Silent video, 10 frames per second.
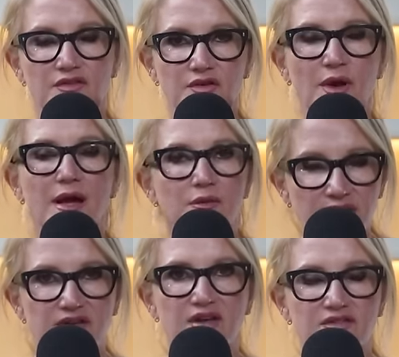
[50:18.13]
So how
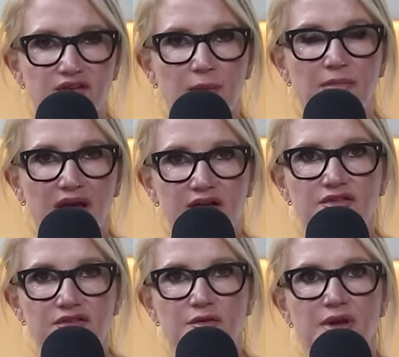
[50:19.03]
do I take a step
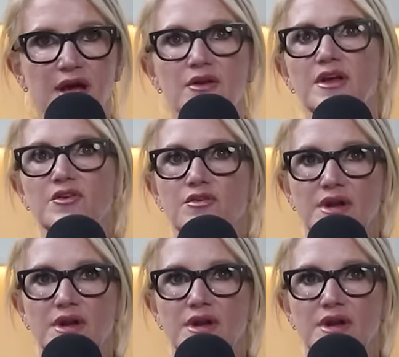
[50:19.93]
back and slow down and